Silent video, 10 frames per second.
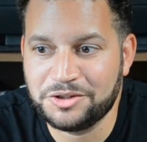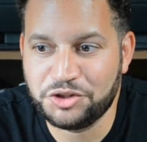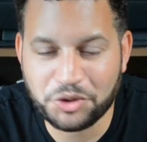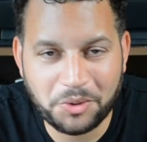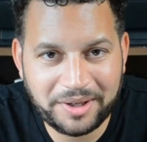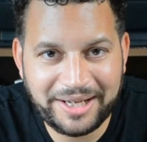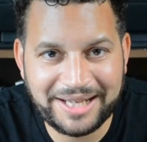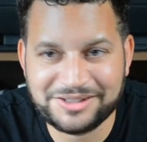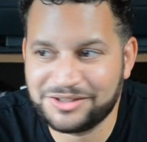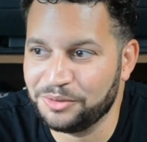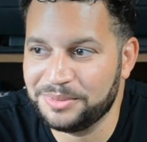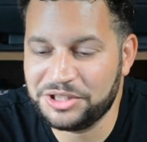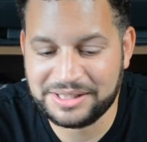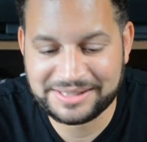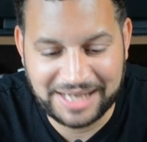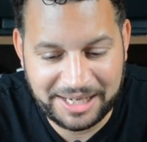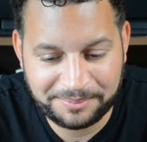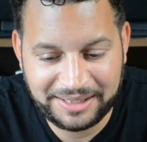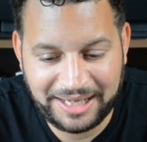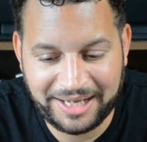joy and so much
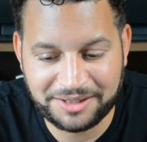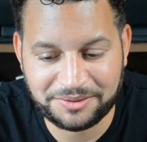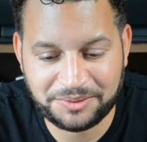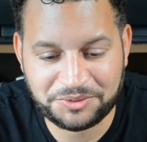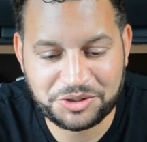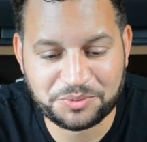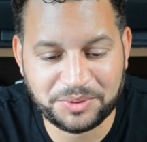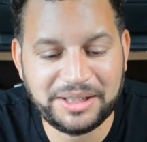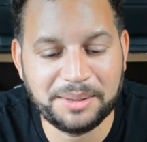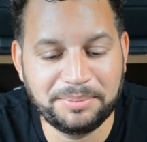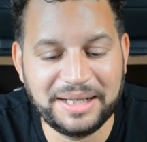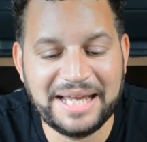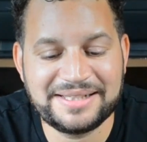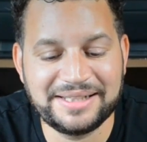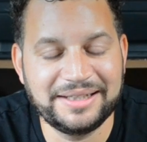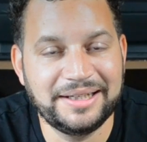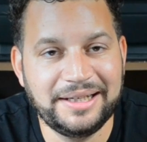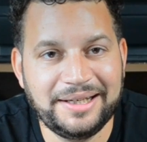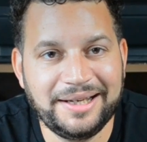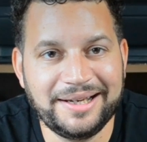excitement and just really a blessing.
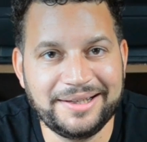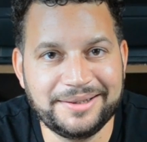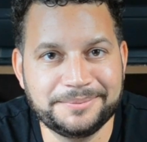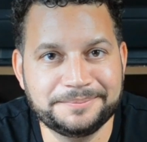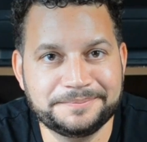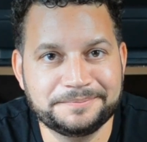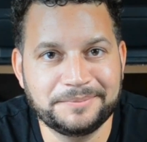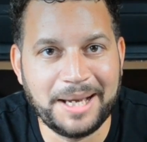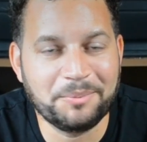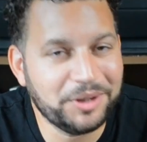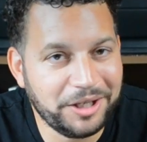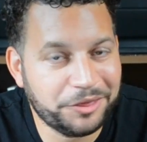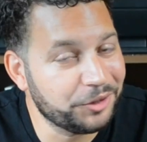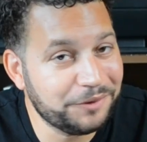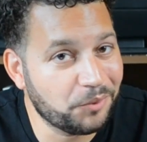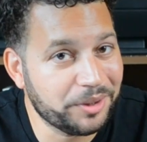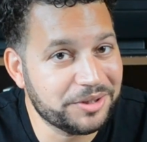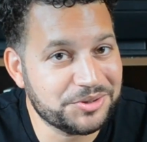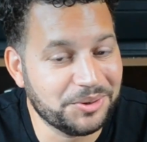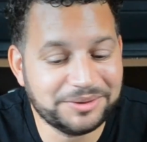I'm only 34
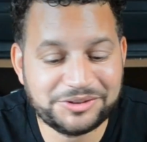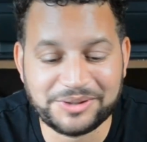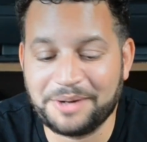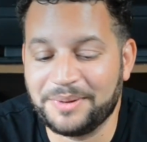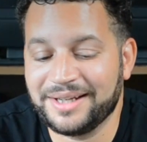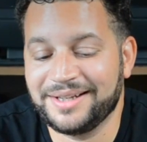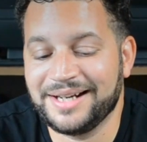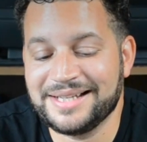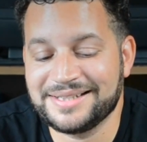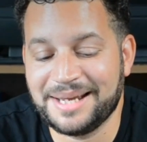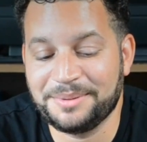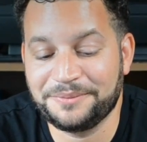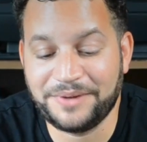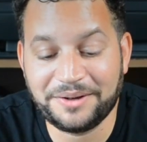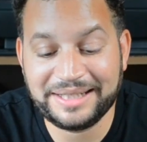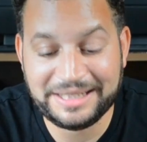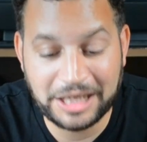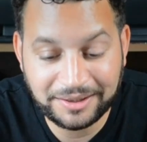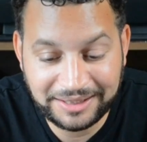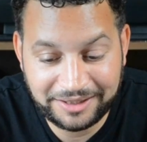years old, so I recognize that I'm a fairly
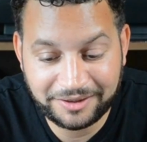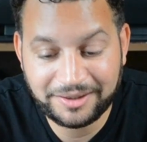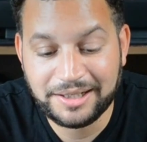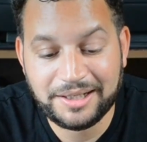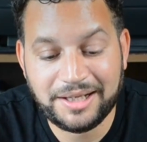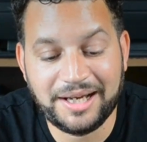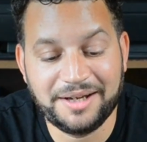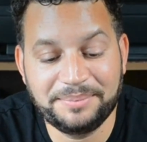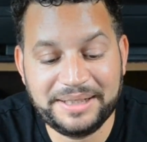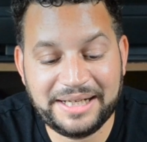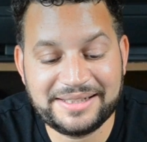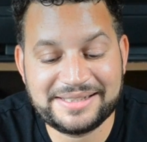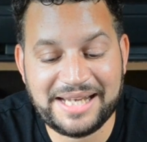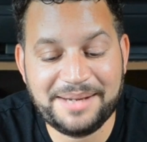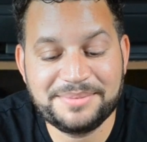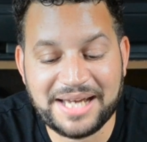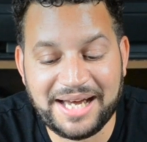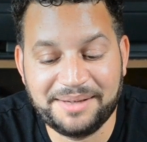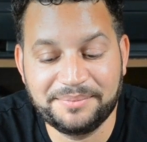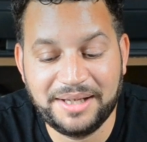young leader, but yet at the same
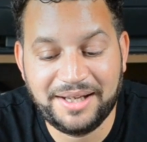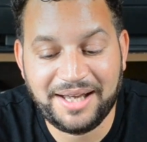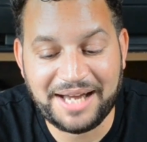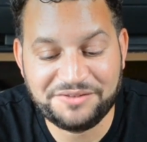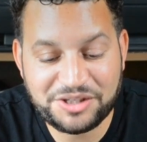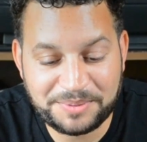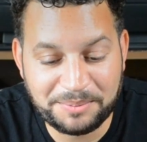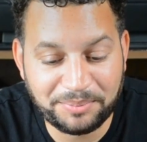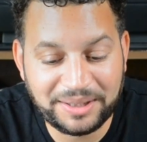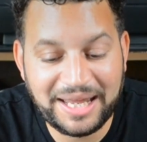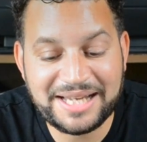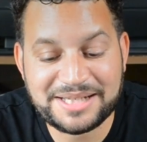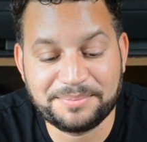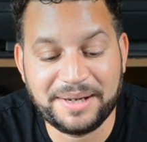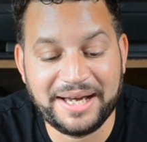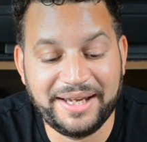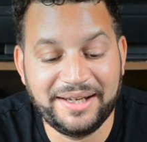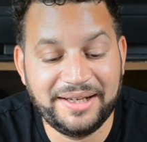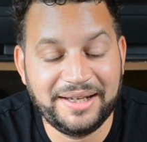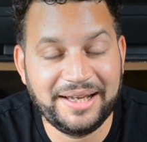time, I've just been blessed
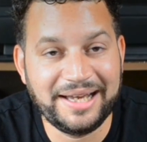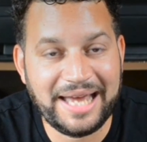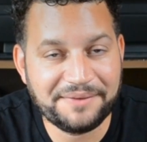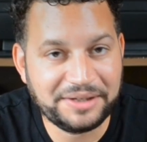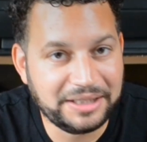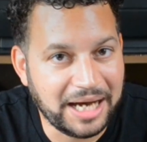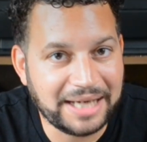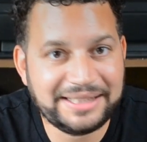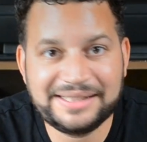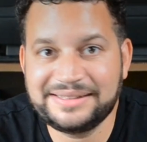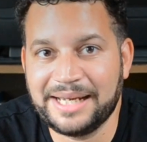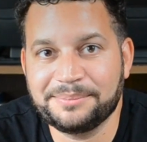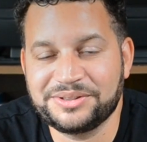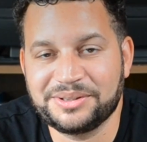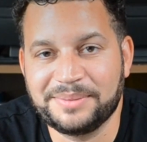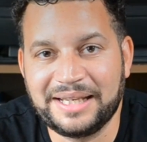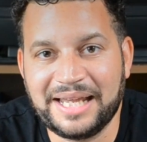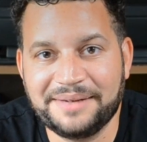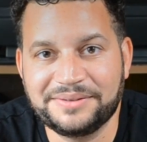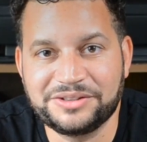by having godly examples in my
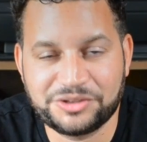life and